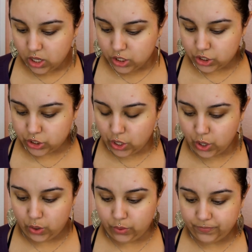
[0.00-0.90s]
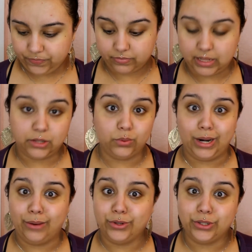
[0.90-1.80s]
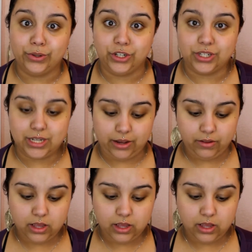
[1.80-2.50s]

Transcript: So that's what I was doing just now.